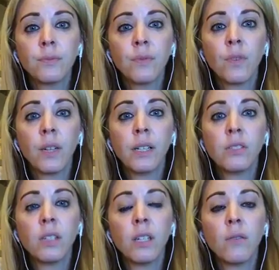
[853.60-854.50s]
for each
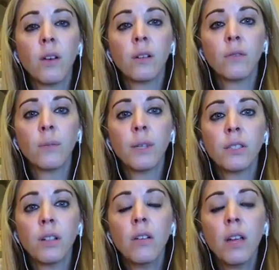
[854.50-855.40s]
city of all
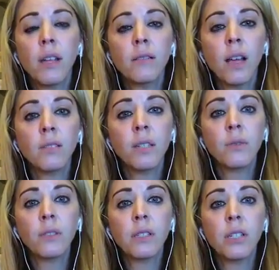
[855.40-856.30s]
information. Okay, I'll
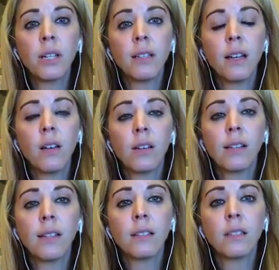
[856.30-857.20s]
definitely check that out. I
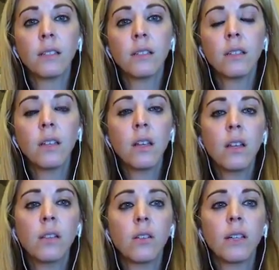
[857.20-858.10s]
like to
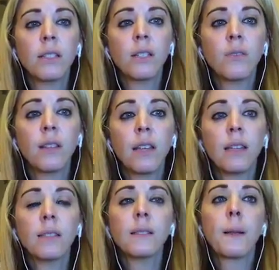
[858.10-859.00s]
look at different
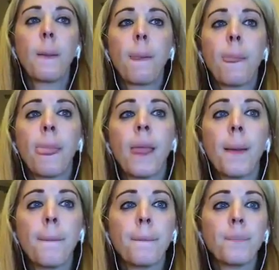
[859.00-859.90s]
things.
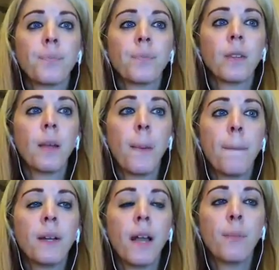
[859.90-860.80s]

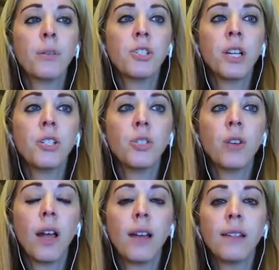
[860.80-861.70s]
But I appreciate you
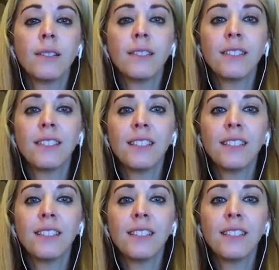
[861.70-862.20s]
guys